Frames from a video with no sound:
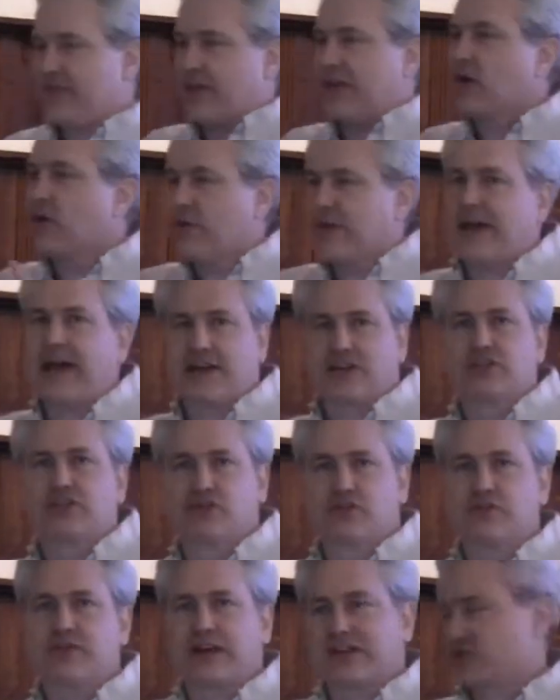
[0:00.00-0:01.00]
they only had to
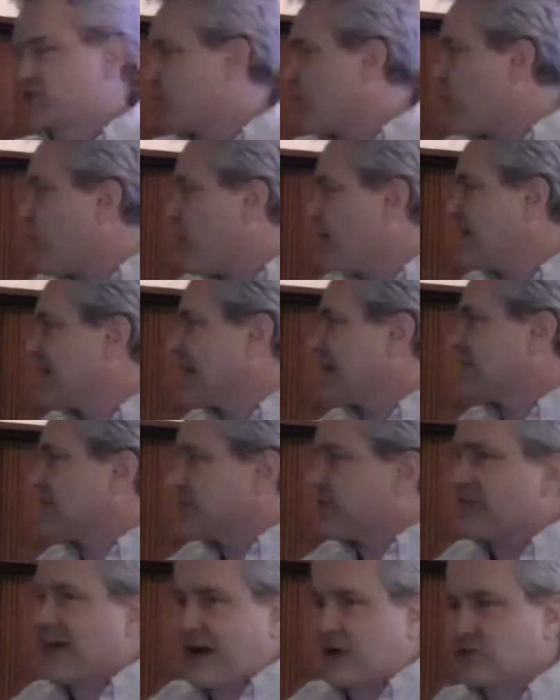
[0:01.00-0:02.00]
do that to one out
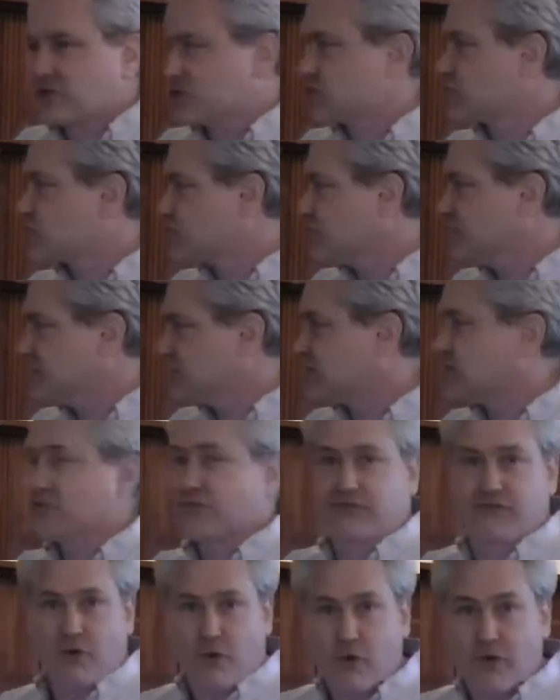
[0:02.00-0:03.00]
of a thousand trees in the
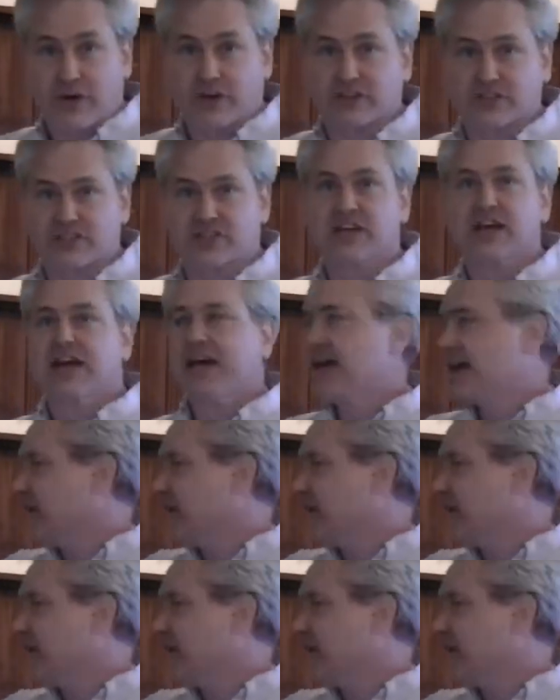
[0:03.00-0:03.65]
forest